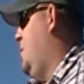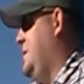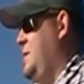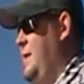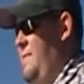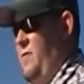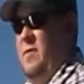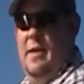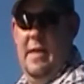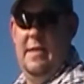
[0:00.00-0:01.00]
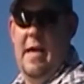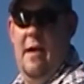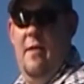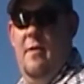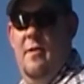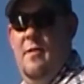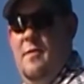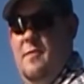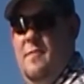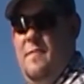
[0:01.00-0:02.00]
we still haven't really hit that
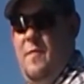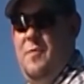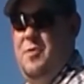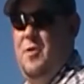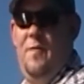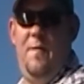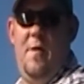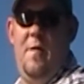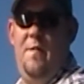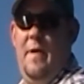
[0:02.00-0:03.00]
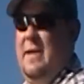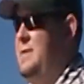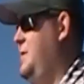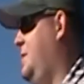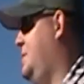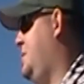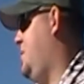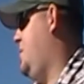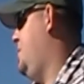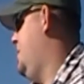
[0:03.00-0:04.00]
for sure fall phase yet, so